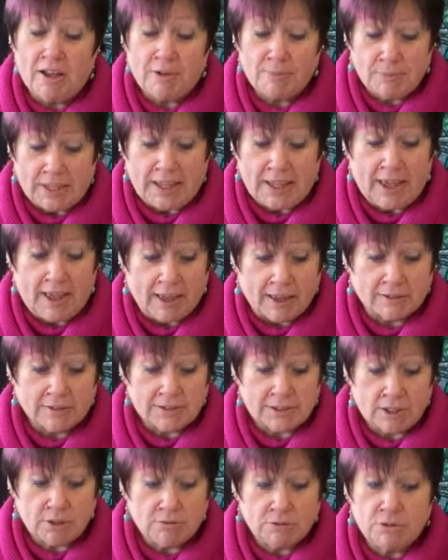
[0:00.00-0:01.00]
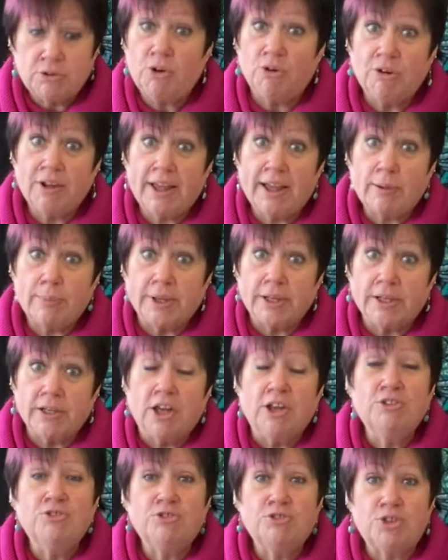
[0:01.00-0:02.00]
Yeah, so log cabin,
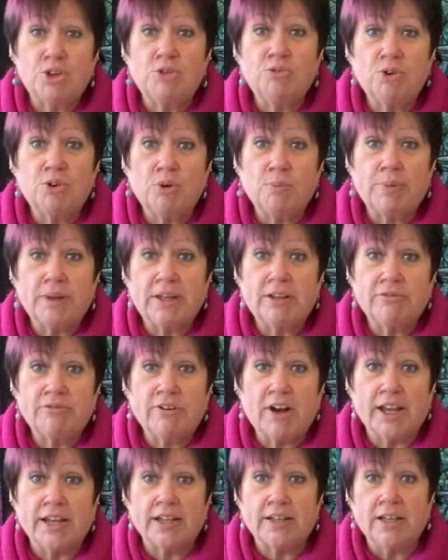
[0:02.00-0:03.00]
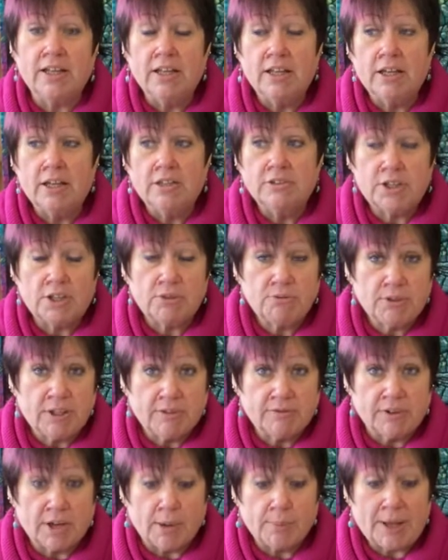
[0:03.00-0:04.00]
do not be afraid. Don't
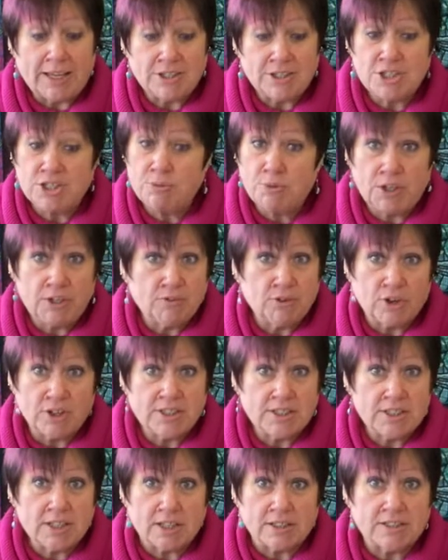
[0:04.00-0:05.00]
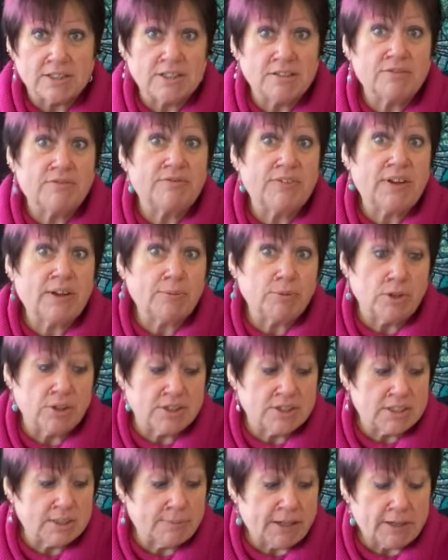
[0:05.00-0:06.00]
give up. Actually, when you got it sussed, it's
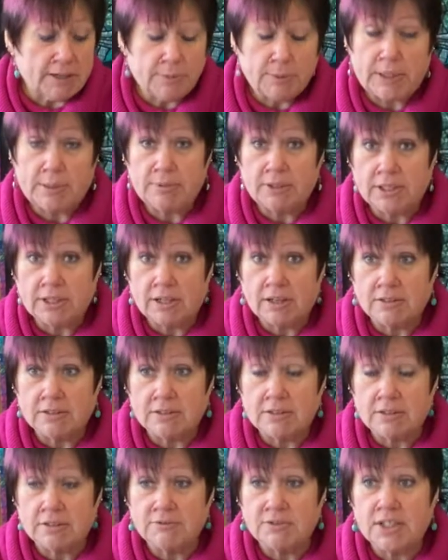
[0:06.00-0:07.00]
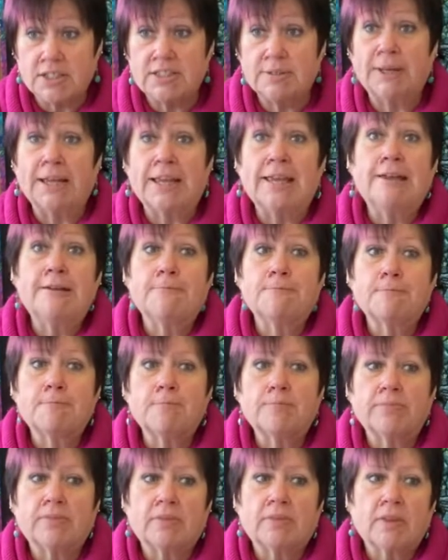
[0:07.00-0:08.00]
fabulous. The amount of people in class that have said to me,
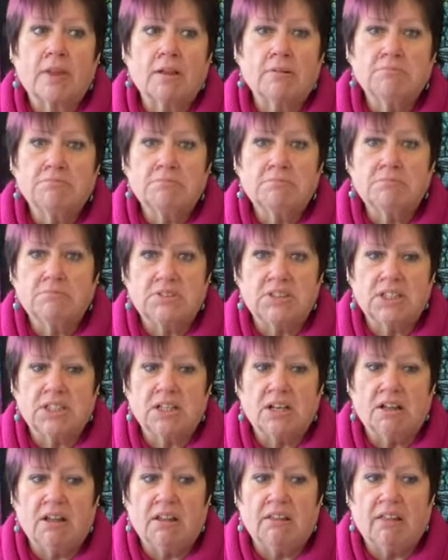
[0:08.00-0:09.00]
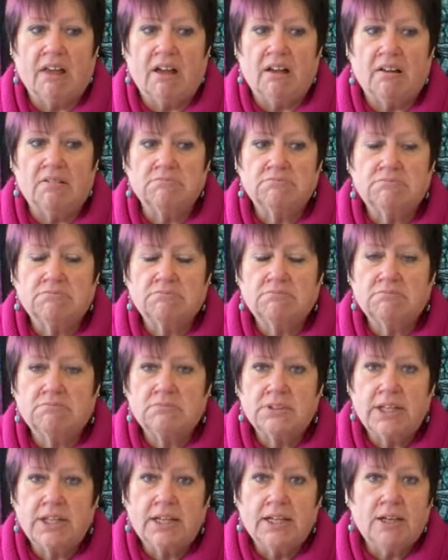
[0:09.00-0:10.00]
didn't like that.
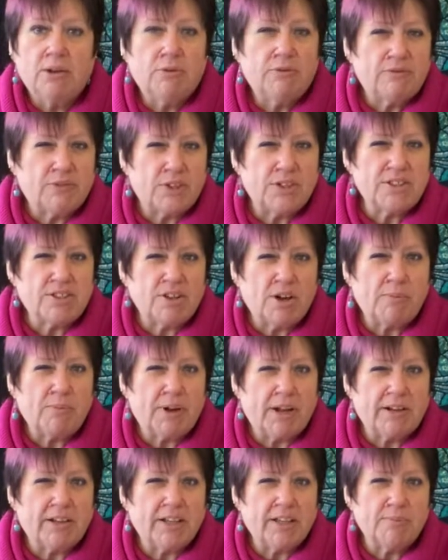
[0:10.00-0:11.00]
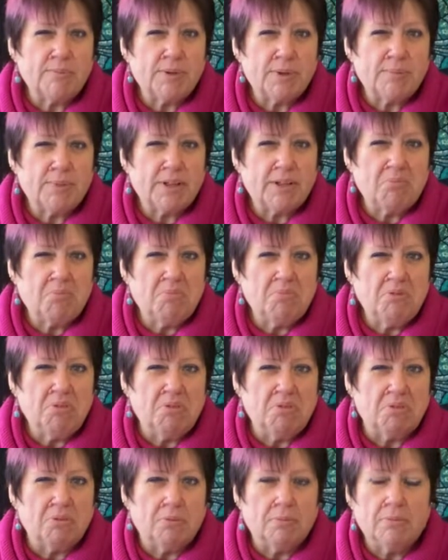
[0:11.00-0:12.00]
First time round, it can be a bit
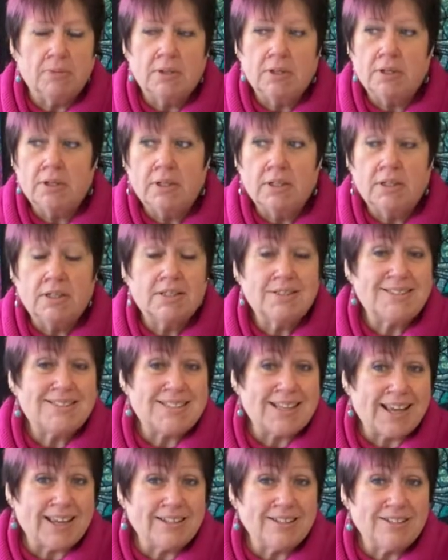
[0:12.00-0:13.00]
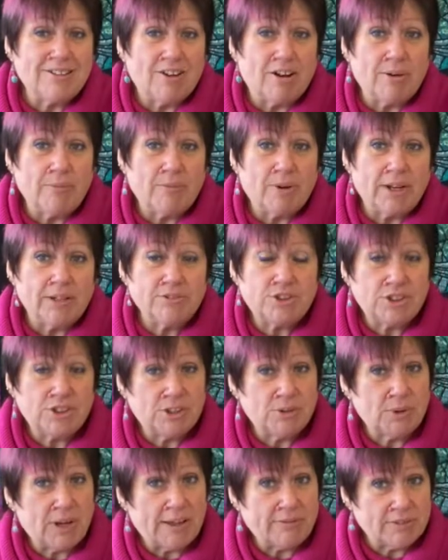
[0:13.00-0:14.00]
new. Second time round, you
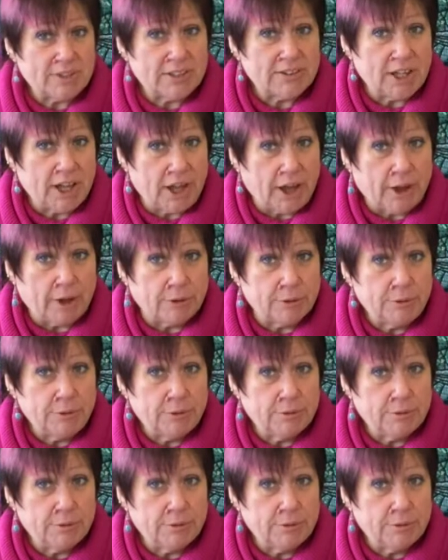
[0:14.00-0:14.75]
know what, have another go.